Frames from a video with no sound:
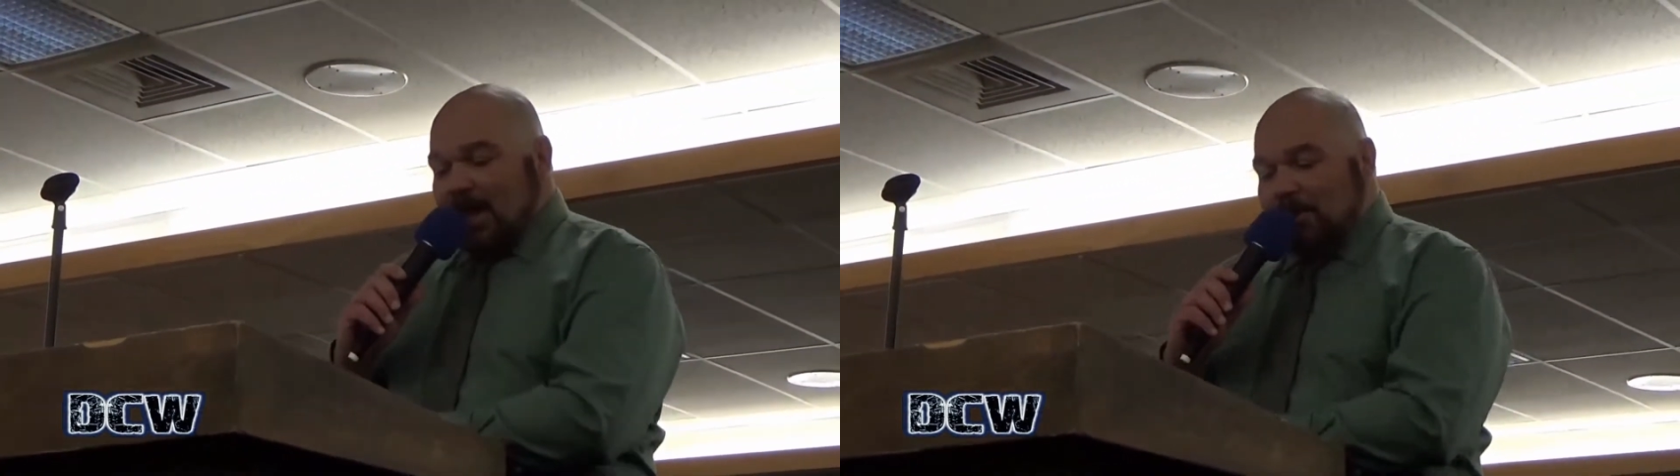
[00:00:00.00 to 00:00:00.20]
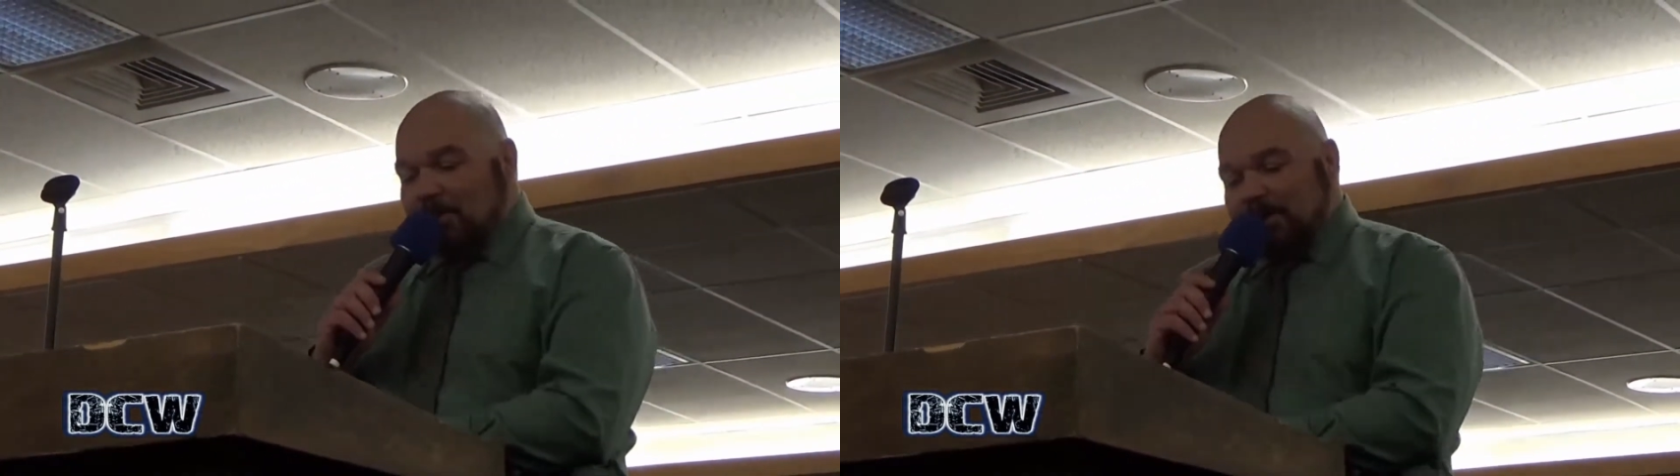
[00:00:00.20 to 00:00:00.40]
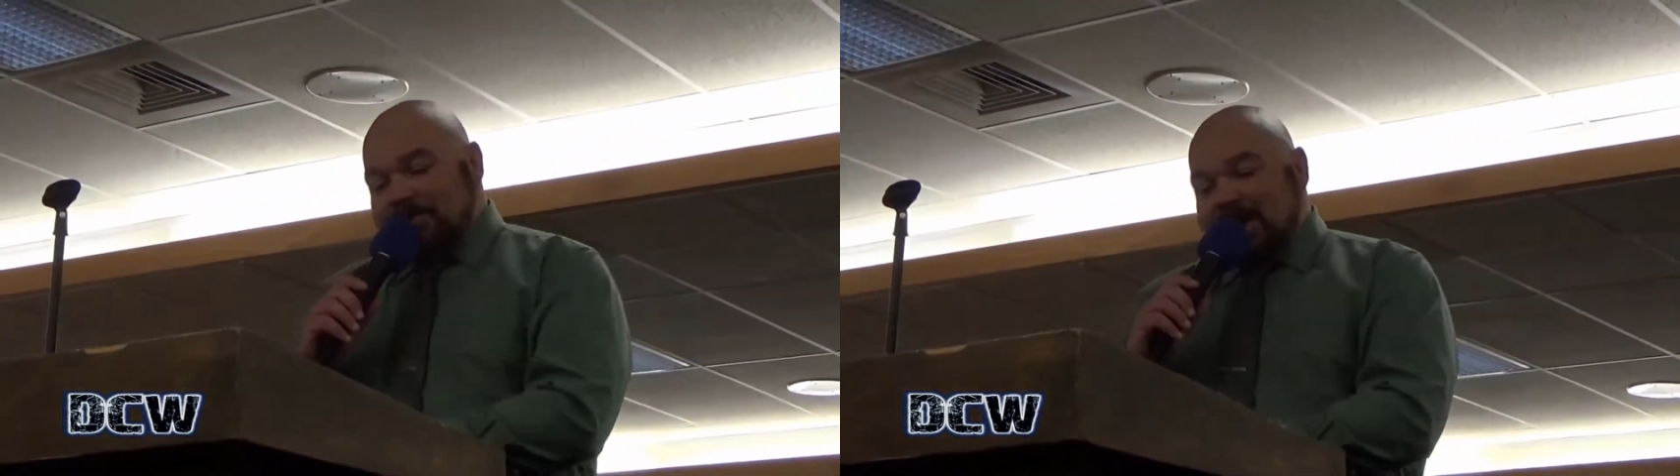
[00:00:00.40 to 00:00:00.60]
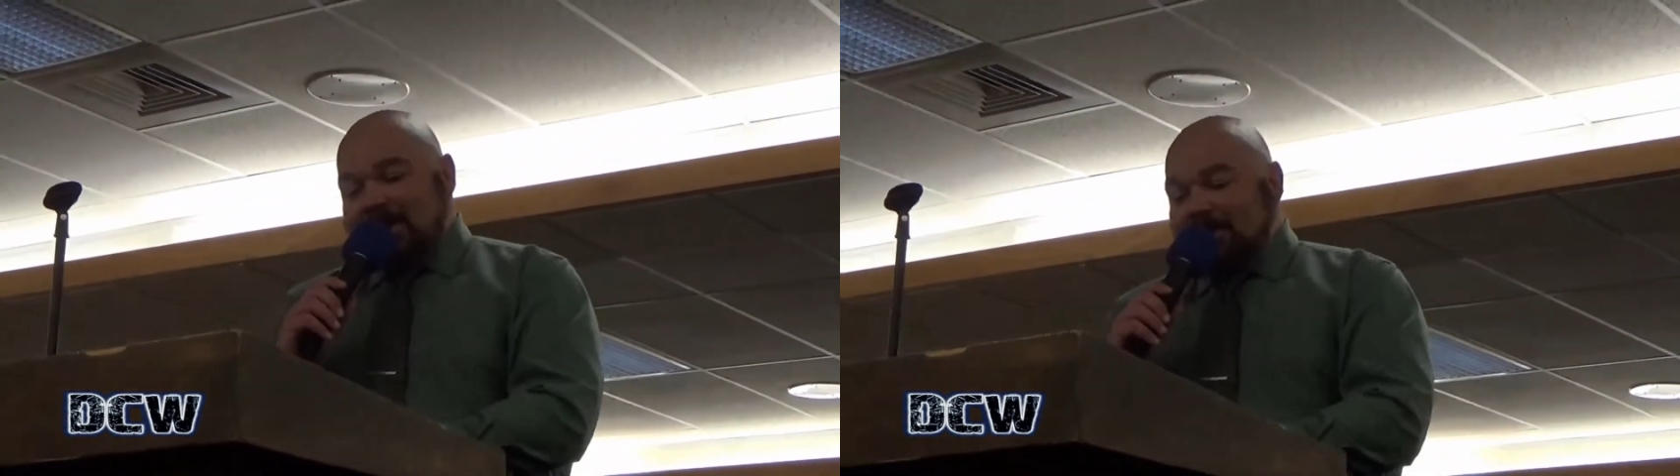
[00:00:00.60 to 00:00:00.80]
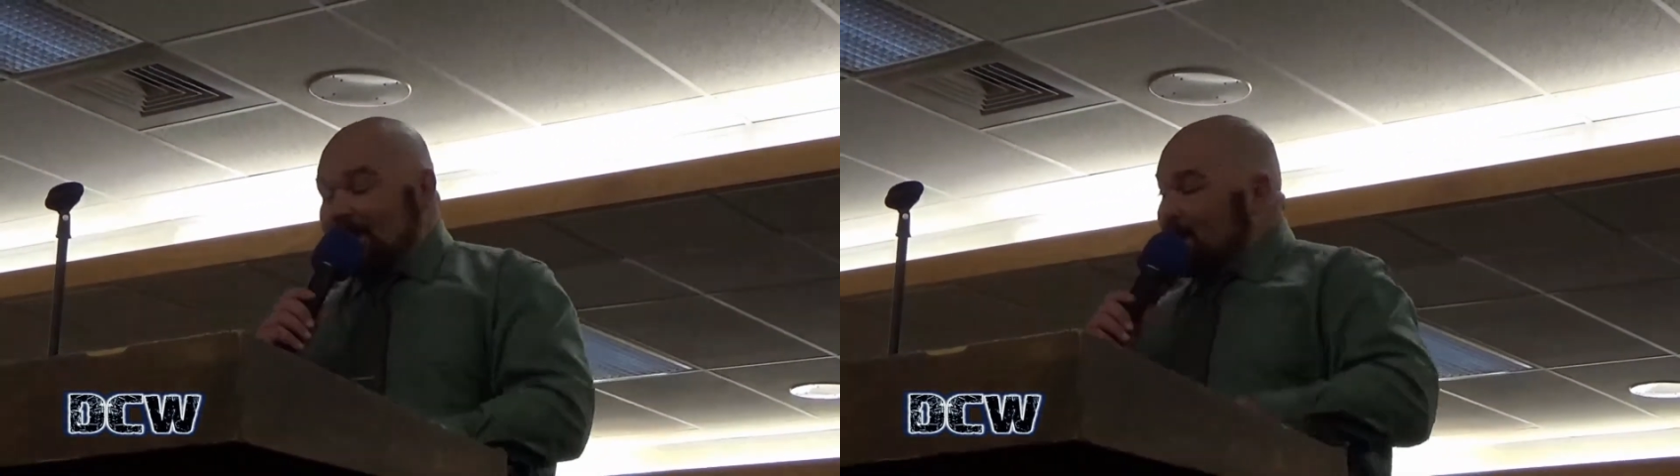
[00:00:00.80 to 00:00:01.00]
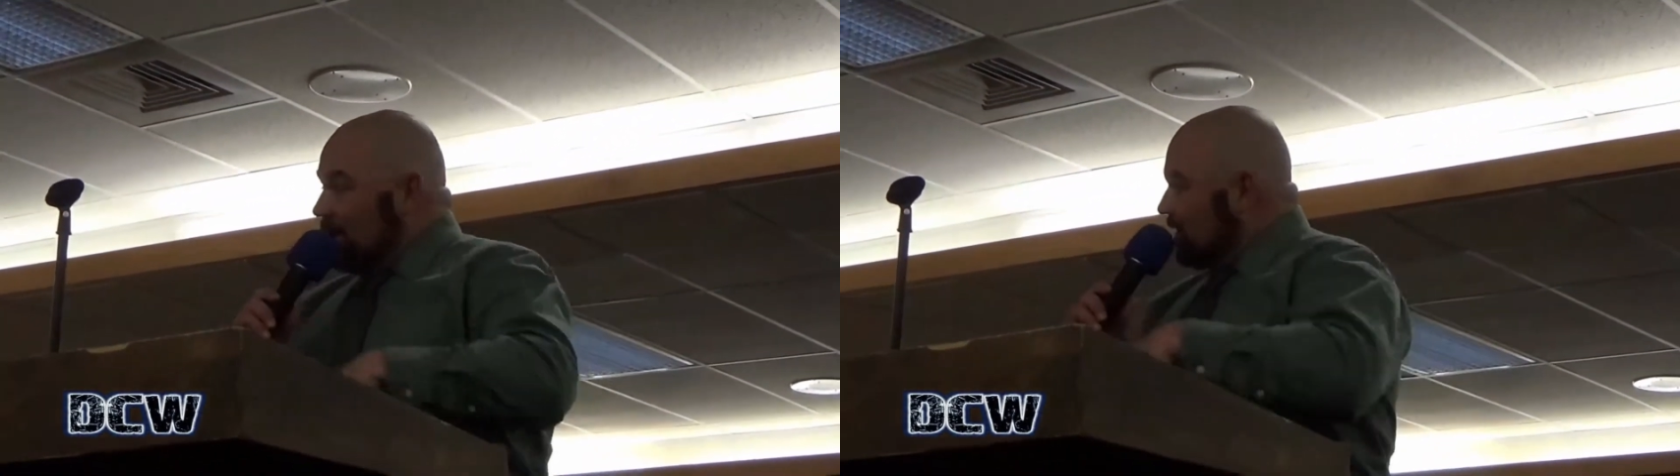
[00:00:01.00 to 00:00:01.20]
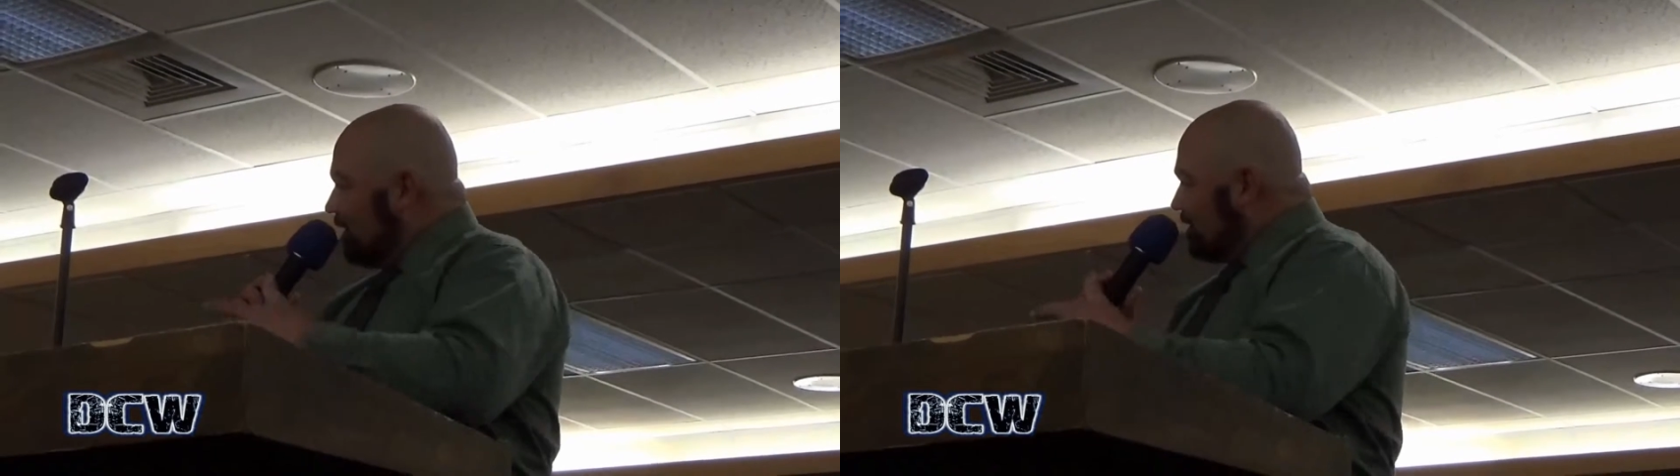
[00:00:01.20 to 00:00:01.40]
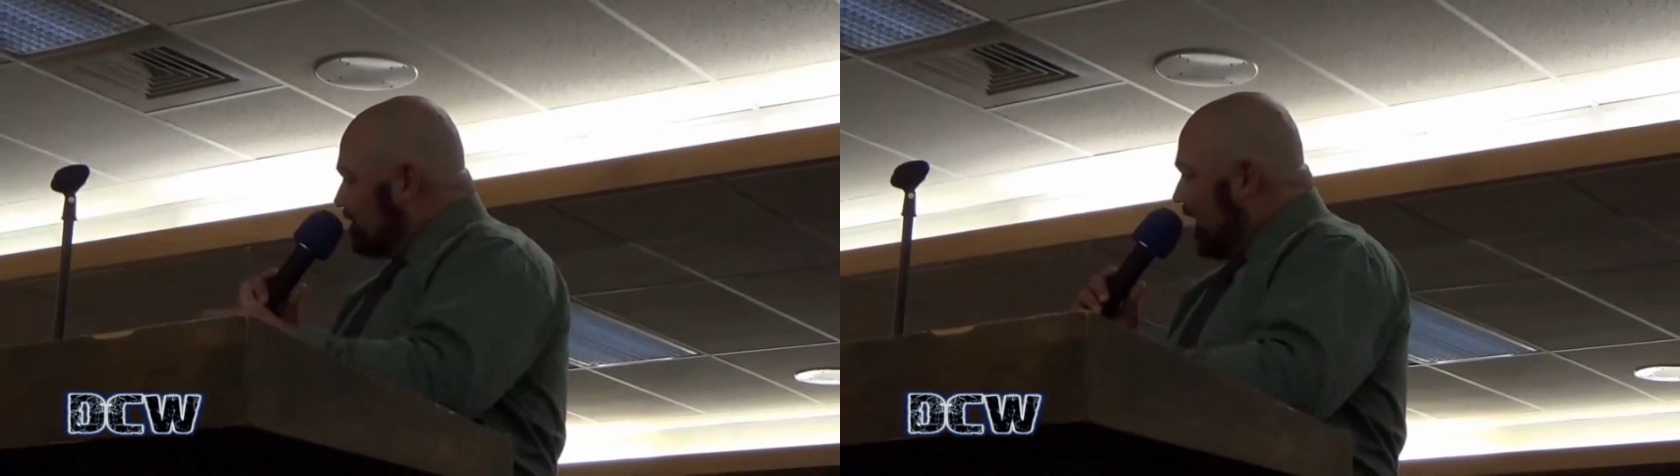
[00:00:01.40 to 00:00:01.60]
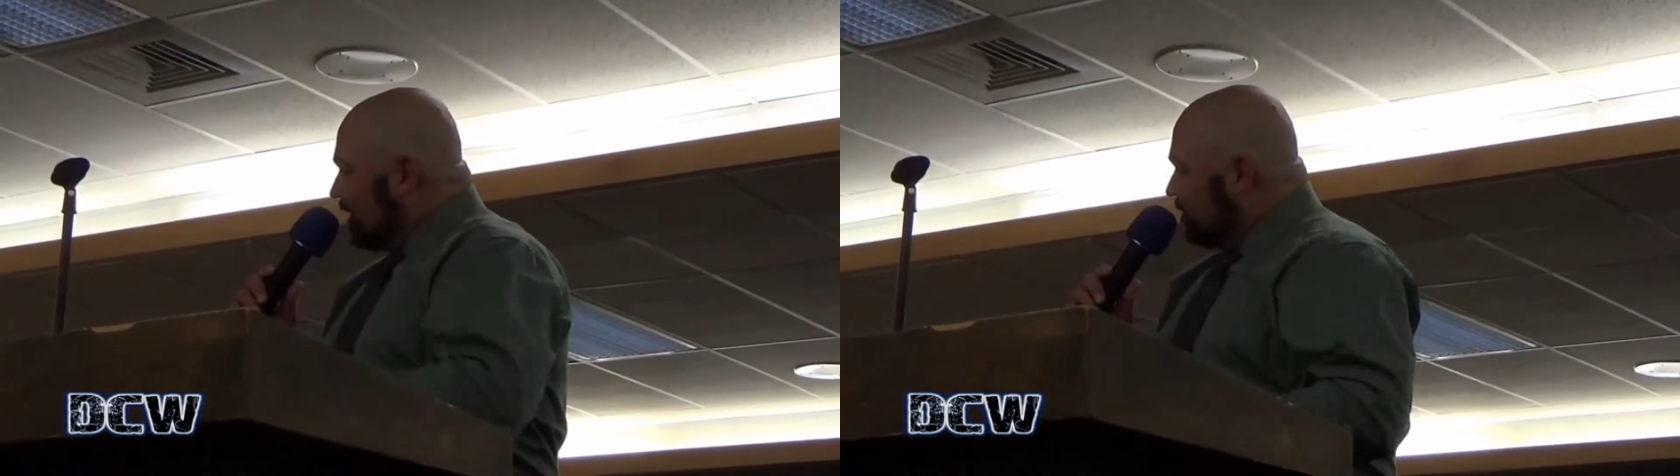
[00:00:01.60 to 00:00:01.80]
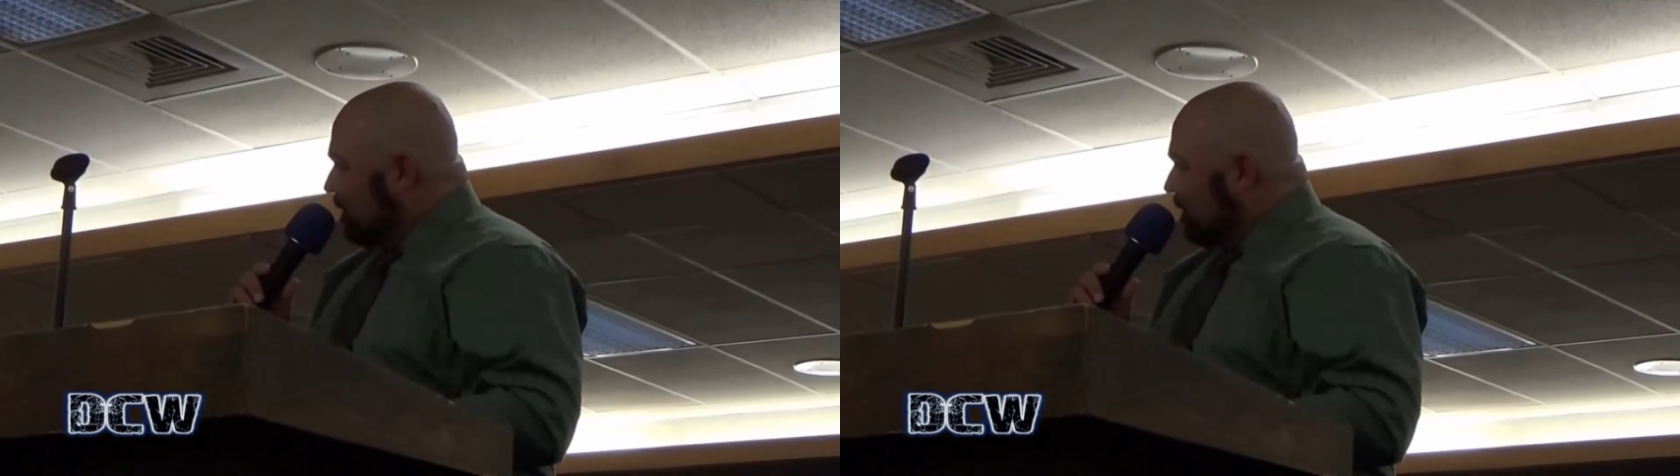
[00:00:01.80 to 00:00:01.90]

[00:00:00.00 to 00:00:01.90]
I want to thank uh, Zac